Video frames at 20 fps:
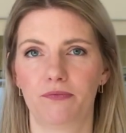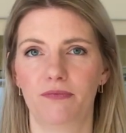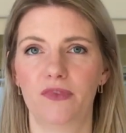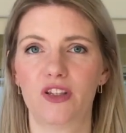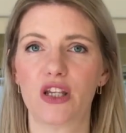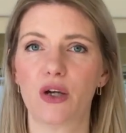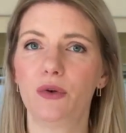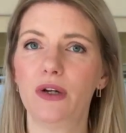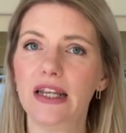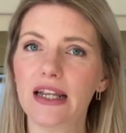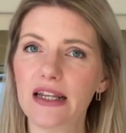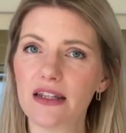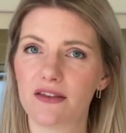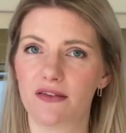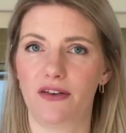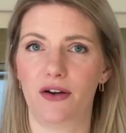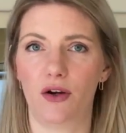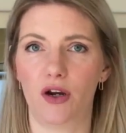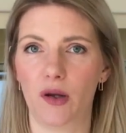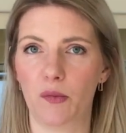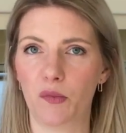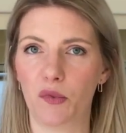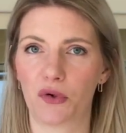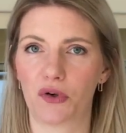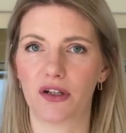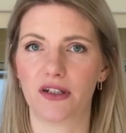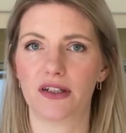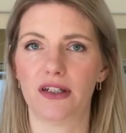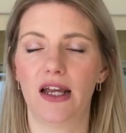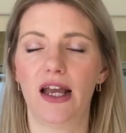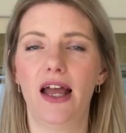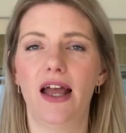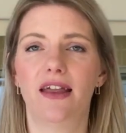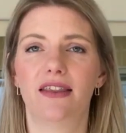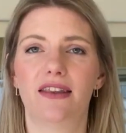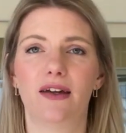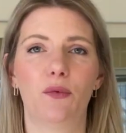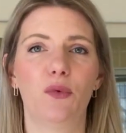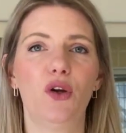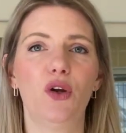So it is very important
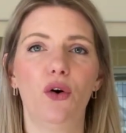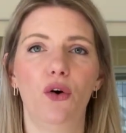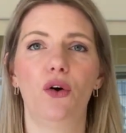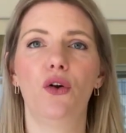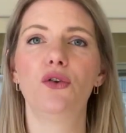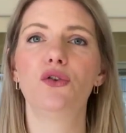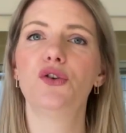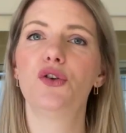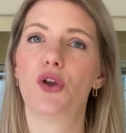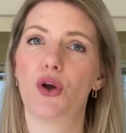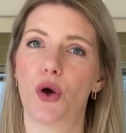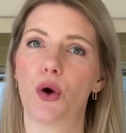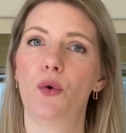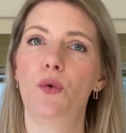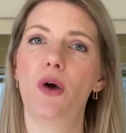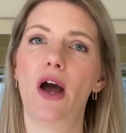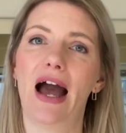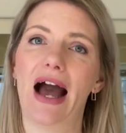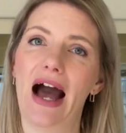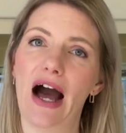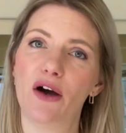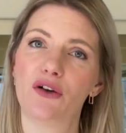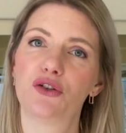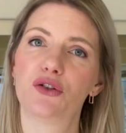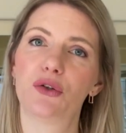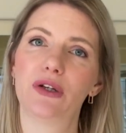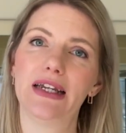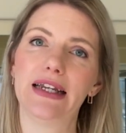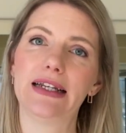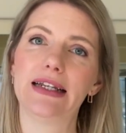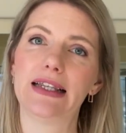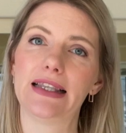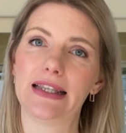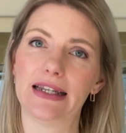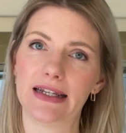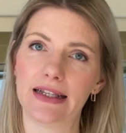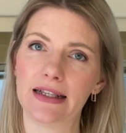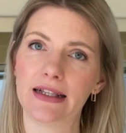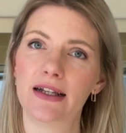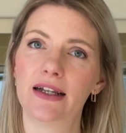that we all know how to eat
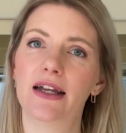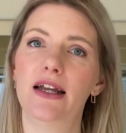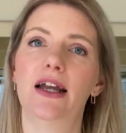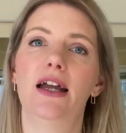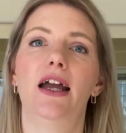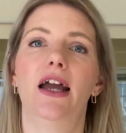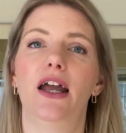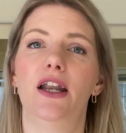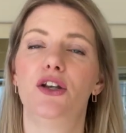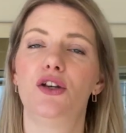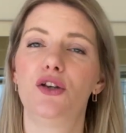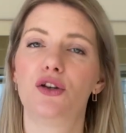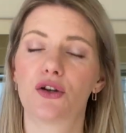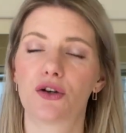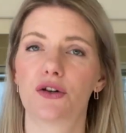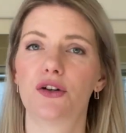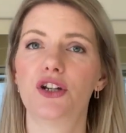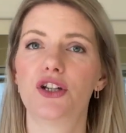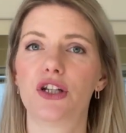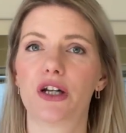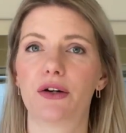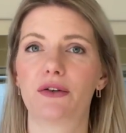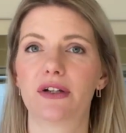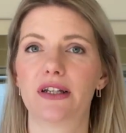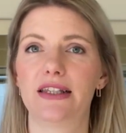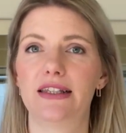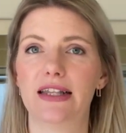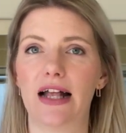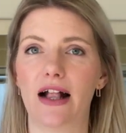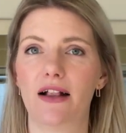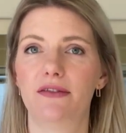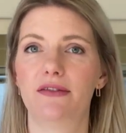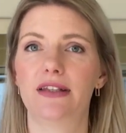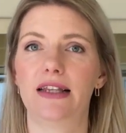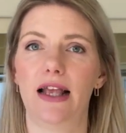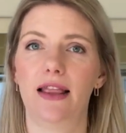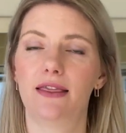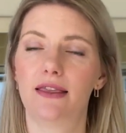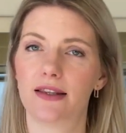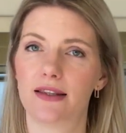little and nourish ourselves
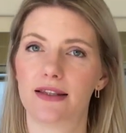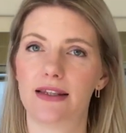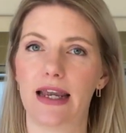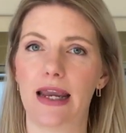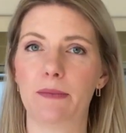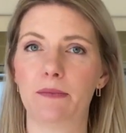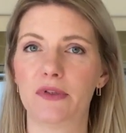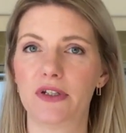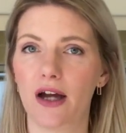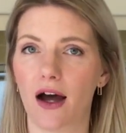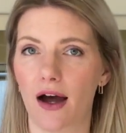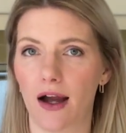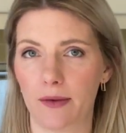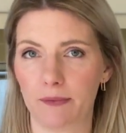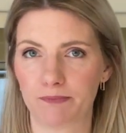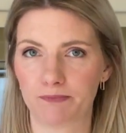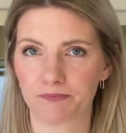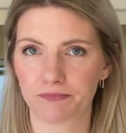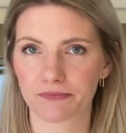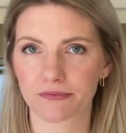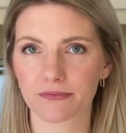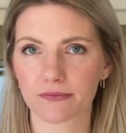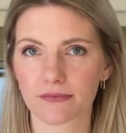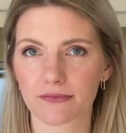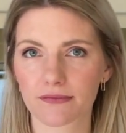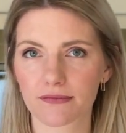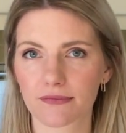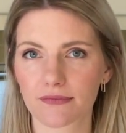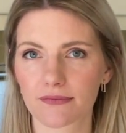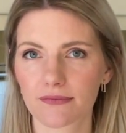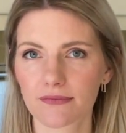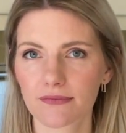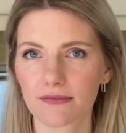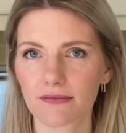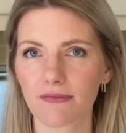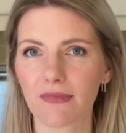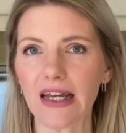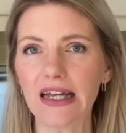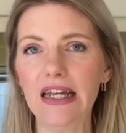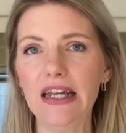at the same time.
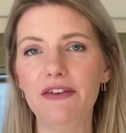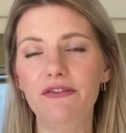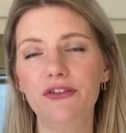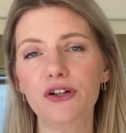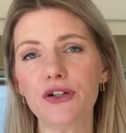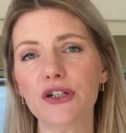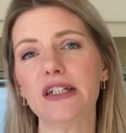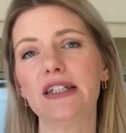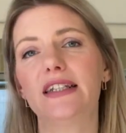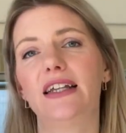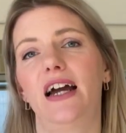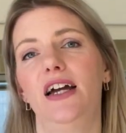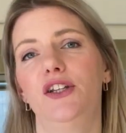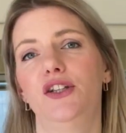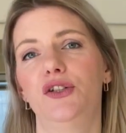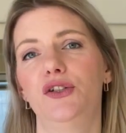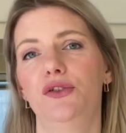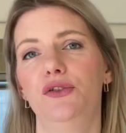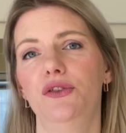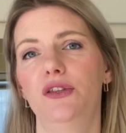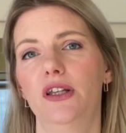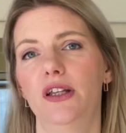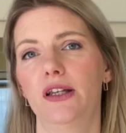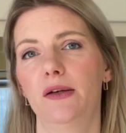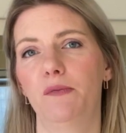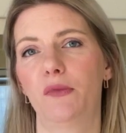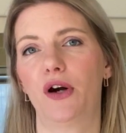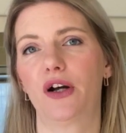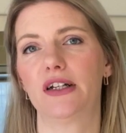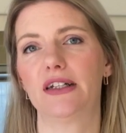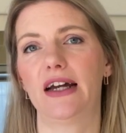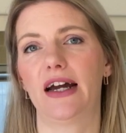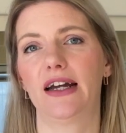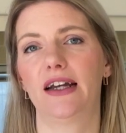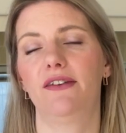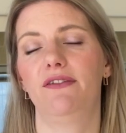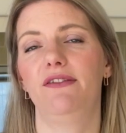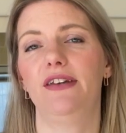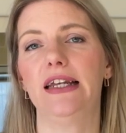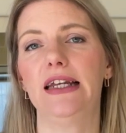If you decide to do the Lemar
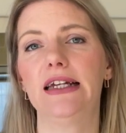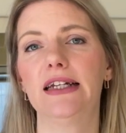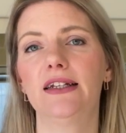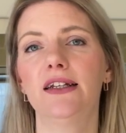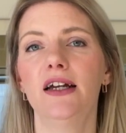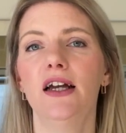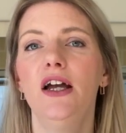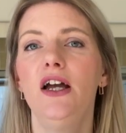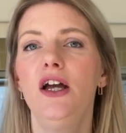diet vegan,